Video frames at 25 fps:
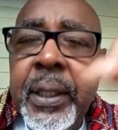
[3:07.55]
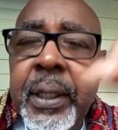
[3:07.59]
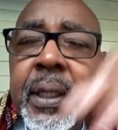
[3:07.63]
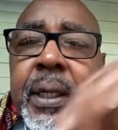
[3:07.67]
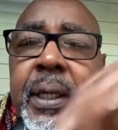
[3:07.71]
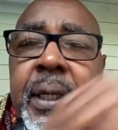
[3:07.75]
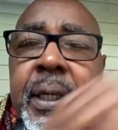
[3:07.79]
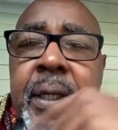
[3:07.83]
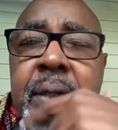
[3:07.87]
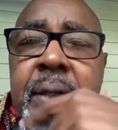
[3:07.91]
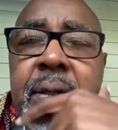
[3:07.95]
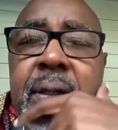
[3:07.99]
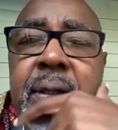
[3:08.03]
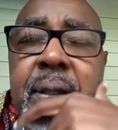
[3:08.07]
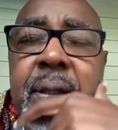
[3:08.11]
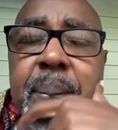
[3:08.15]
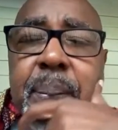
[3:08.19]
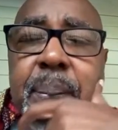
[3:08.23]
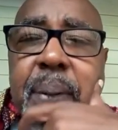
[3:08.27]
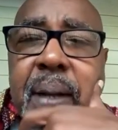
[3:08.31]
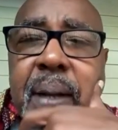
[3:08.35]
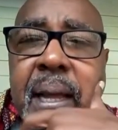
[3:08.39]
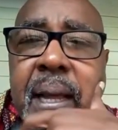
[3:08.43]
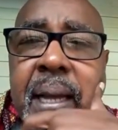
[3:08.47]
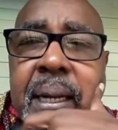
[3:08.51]
into the
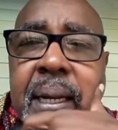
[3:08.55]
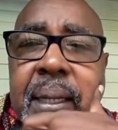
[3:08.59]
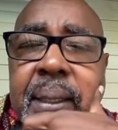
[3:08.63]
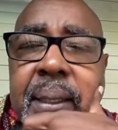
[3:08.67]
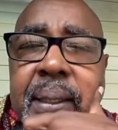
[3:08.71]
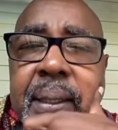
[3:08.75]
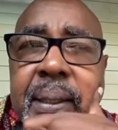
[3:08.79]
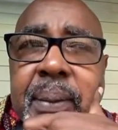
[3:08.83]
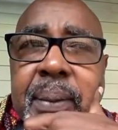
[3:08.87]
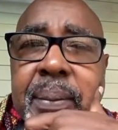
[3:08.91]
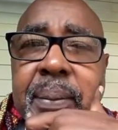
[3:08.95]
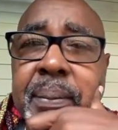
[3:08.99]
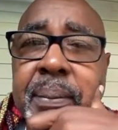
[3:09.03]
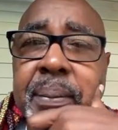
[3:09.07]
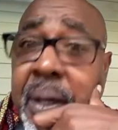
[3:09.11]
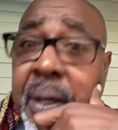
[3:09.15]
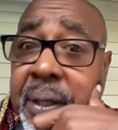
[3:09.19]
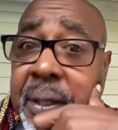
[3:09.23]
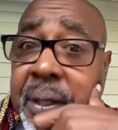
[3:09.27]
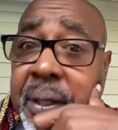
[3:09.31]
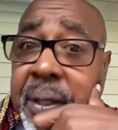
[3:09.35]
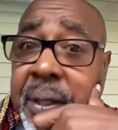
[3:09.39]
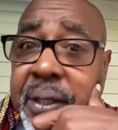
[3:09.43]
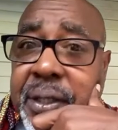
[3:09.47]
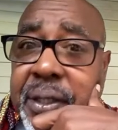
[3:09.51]
planet,
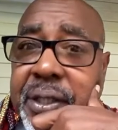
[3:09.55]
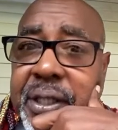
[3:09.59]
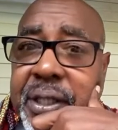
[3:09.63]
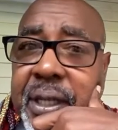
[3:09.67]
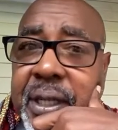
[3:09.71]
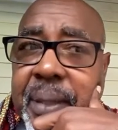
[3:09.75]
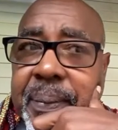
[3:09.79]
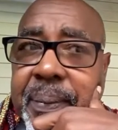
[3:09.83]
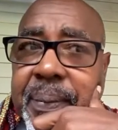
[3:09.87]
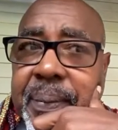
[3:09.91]
mothership?